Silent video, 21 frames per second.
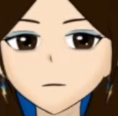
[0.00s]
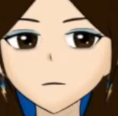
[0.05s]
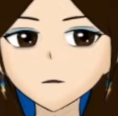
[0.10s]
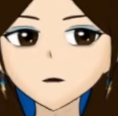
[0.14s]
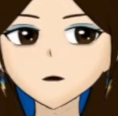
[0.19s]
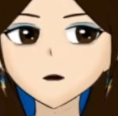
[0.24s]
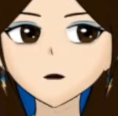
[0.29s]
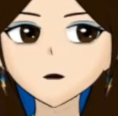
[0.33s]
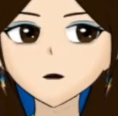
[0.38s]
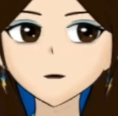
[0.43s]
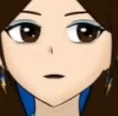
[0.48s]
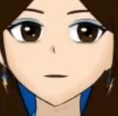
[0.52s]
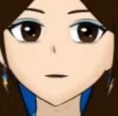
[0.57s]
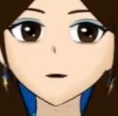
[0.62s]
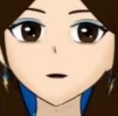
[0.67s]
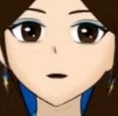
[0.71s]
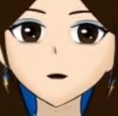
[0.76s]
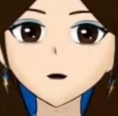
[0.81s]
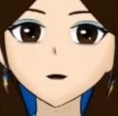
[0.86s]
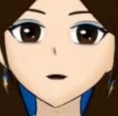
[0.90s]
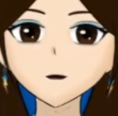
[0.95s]
lot of accidents
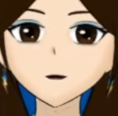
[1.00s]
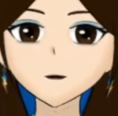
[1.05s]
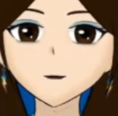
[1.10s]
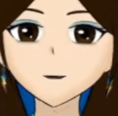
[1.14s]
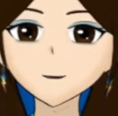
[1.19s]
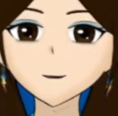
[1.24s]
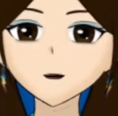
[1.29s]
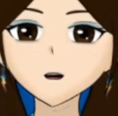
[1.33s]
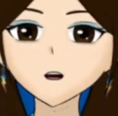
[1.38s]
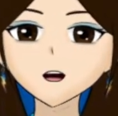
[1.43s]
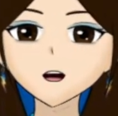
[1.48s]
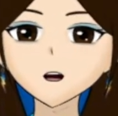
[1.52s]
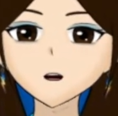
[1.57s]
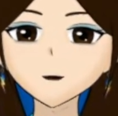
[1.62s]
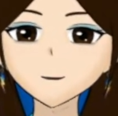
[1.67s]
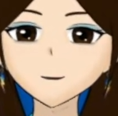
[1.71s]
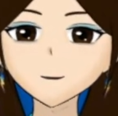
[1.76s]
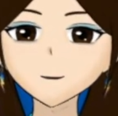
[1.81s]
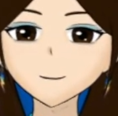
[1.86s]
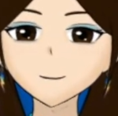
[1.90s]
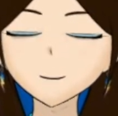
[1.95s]
happen, and it's basically
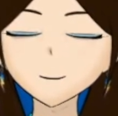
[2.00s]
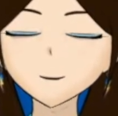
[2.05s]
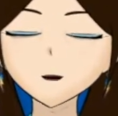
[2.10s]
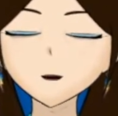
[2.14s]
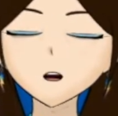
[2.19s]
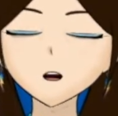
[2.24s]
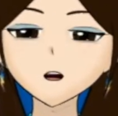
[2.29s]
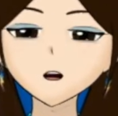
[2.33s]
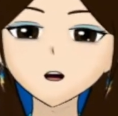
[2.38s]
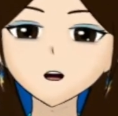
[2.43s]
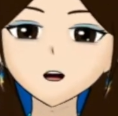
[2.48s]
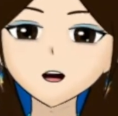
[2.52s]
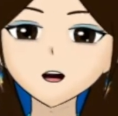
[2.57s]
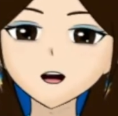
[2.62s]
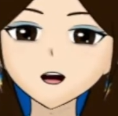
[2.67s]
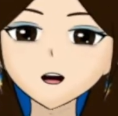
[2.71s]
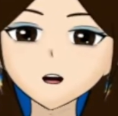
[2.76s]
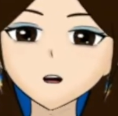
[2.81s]
like a death wish.